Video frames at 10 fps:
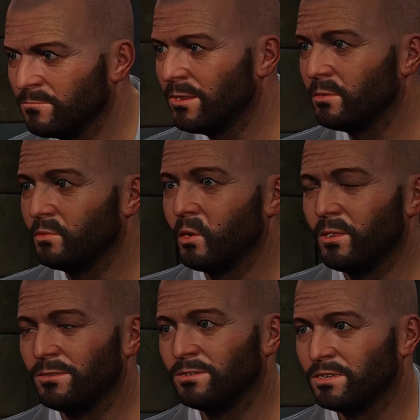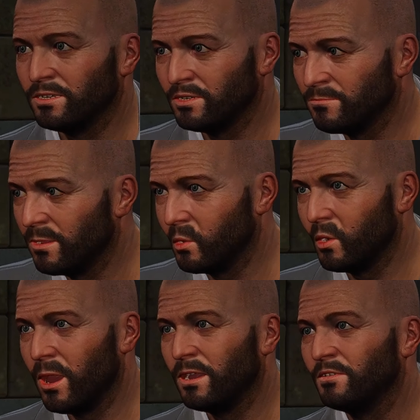making wrong decisions my whole
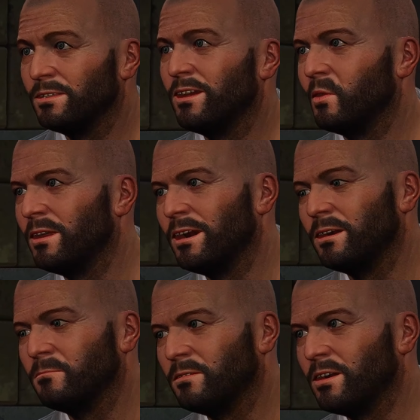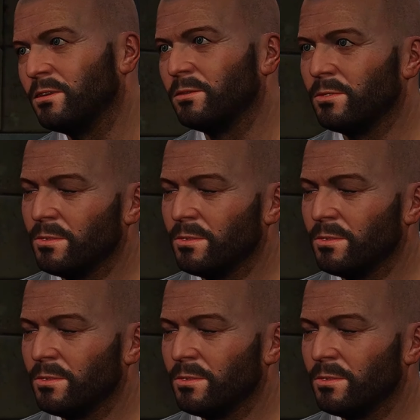life. That's how I ended up here.